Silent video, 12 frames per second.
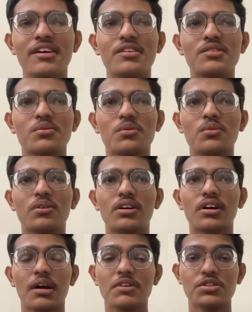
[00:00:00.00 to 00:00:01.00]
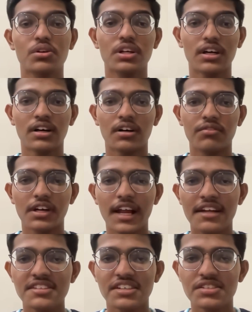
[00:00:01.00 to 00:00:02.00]
So, I mean, sorry,
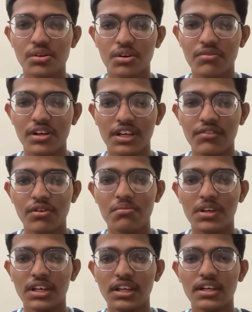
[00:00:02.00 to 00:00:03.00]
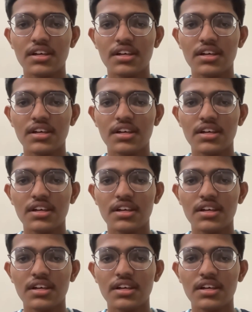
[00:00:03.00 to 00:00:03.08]
freelancing is not working for me.